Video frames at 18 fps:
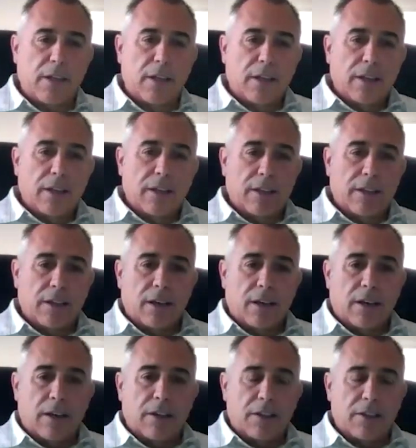
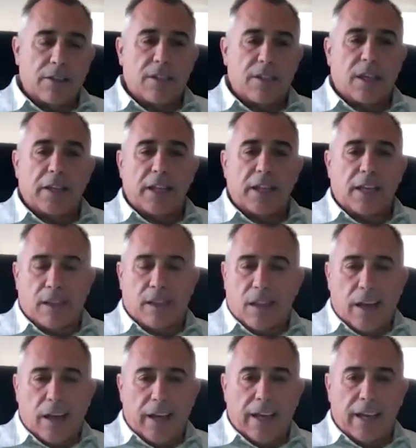the selling
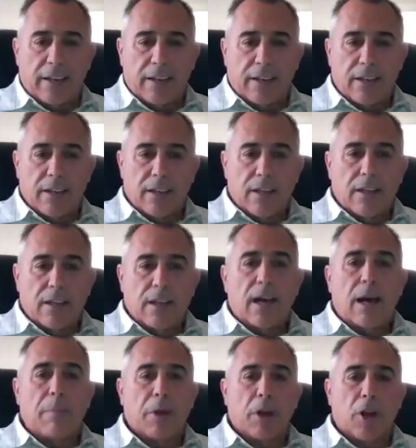client,
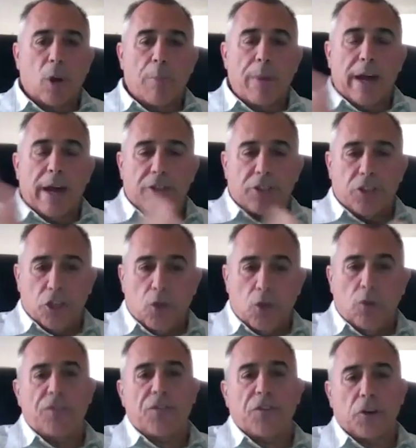I'm going to go back to
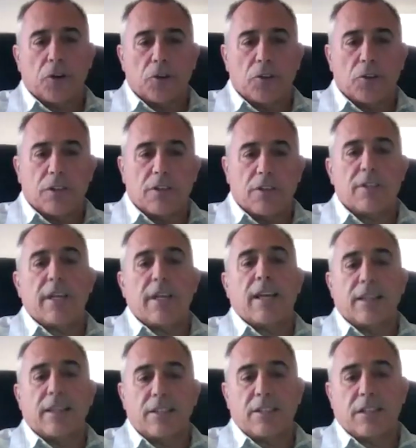you first and say,
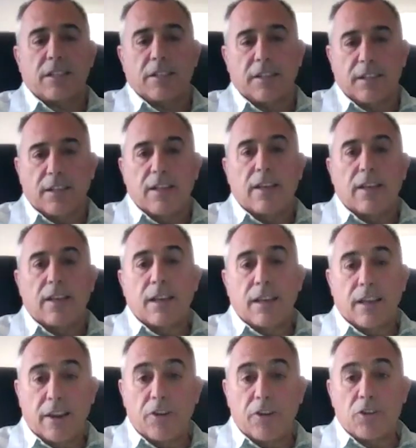listen,
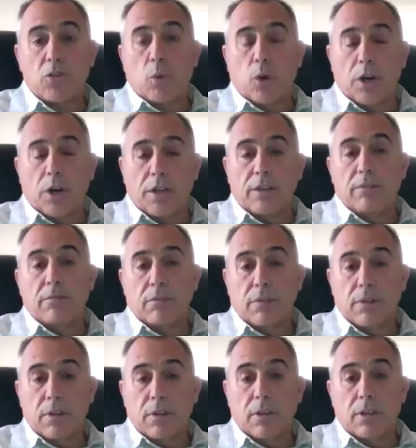here's what
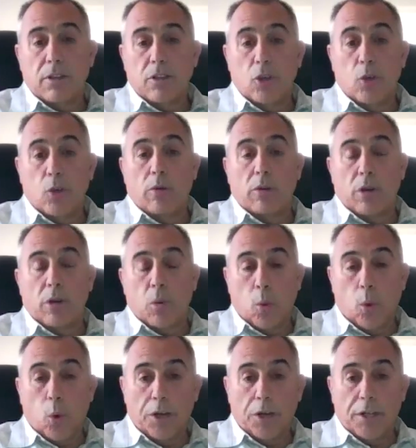you were
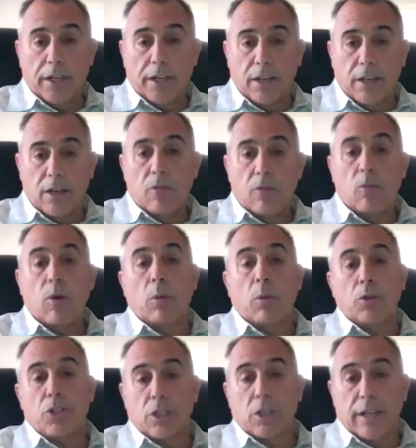awarded. What
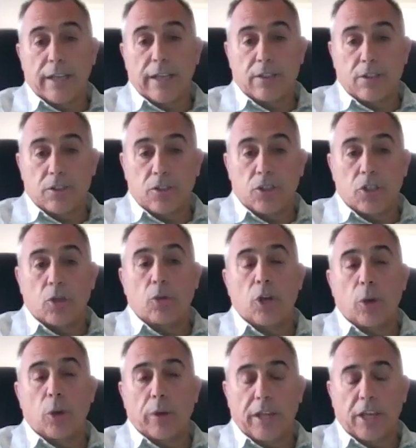would you like to do,
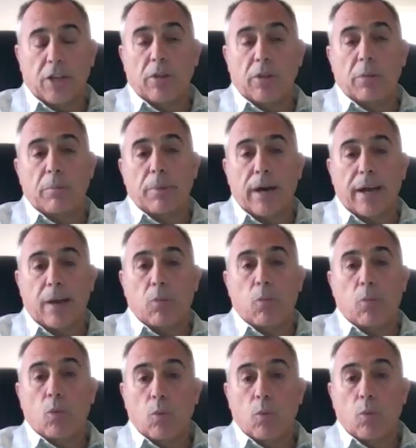knowing they can only buy
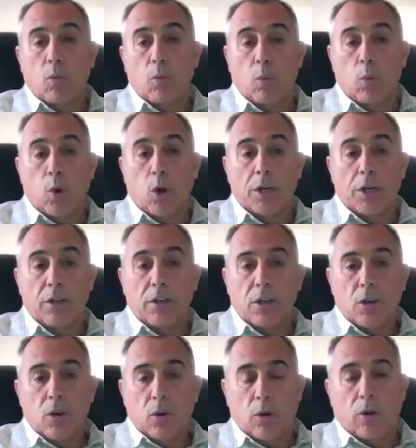one
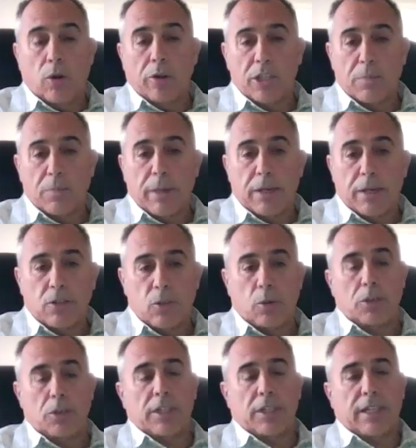or only spend
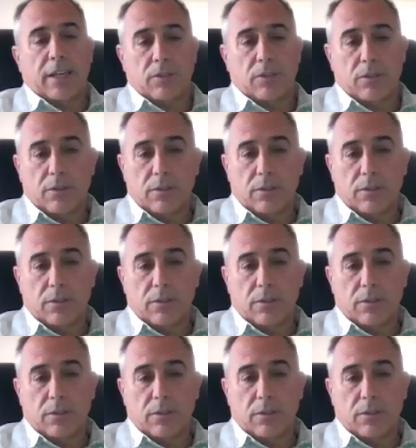200,000?